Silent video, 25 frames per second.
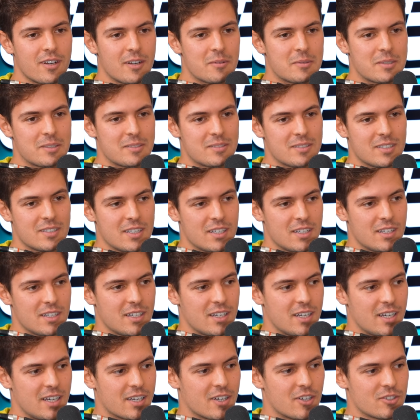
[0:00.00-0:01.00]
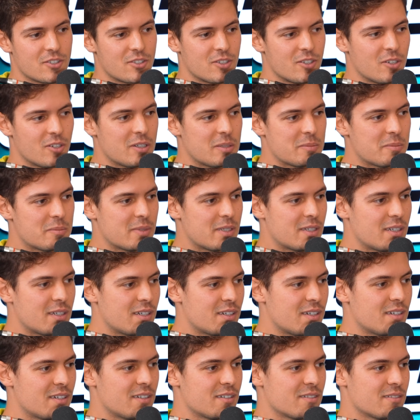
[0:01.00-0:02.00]
I mean, yeah. I got to know him
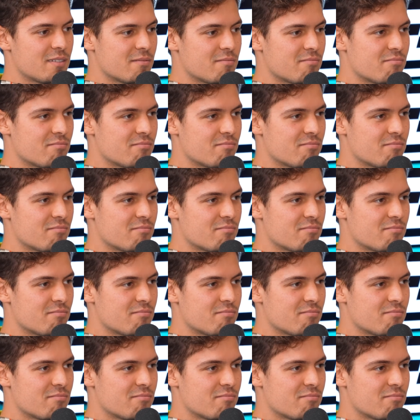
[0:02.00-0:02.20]
uh,